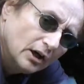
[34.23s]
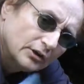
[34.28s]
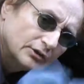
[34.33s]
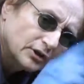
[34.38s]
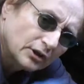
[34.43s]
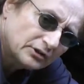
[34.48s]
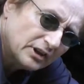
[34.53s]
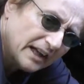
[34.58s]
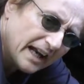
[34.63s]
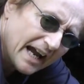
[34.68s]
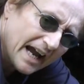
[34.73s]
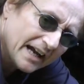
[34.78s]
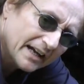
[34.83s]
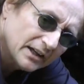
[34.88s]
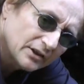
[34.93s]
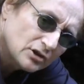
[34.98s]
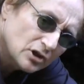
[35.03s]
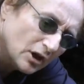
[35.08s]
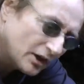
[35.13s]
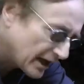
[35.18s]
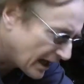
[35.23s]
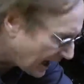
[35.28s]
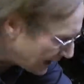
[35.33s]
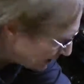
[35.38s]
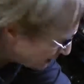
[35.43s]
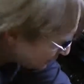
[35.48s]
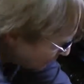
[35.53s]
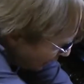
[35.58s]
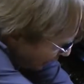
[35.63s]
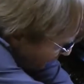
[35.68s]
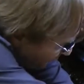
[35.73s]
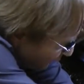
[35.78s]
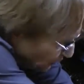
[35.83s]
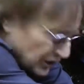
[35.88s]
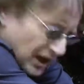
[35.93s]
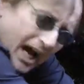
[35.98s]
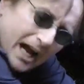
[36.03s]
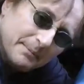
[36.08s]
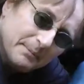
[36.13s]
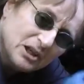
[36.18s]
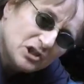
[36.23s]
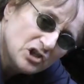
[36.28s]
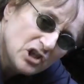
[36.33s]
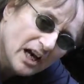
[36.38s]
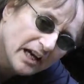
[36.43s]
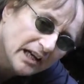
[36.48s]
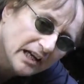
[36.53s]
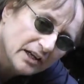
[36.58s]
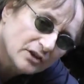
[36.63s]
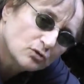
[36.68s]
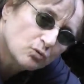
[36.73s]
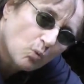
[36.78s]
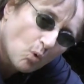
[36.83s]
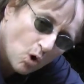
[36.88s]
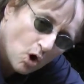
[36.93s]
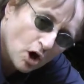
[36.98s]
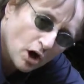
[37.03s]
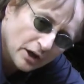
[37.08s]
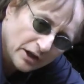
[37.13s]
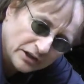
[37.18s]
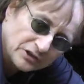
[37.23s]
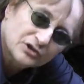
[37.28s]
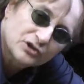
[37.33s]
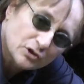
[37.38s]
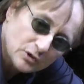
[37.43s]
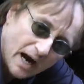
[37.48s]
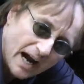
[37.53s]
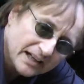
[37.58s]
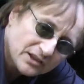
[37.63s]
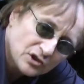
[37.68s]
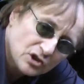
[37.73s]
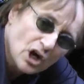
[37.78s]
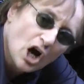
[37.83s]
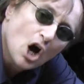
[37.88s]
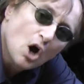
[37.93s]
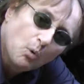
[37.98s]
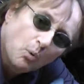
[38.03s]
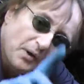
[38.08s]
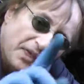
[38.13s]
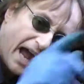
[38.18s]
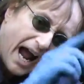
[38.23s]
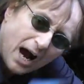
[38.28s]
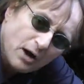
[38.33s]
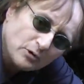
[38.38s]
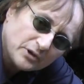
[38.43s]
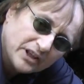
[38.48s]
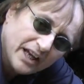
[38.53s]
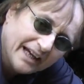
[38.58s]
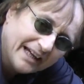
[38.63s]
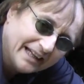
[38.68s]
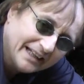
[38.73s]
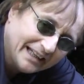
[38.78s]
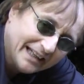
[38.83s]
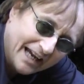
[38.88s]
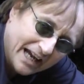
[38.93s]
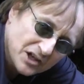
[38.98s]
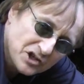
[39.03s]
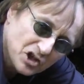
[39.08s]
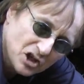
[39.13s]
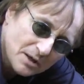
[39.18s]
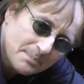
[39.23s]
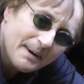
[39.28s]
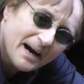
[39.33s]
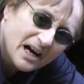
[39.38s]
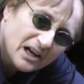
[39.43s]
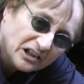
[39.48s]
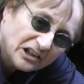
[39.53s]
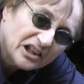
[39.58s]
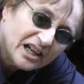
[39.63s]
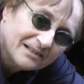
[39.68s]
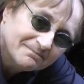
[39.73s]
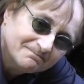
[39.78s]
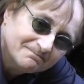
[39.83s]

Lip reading: So today I'm going to show you how to tell if your timing chain is worn and stretched without taking the engine apart.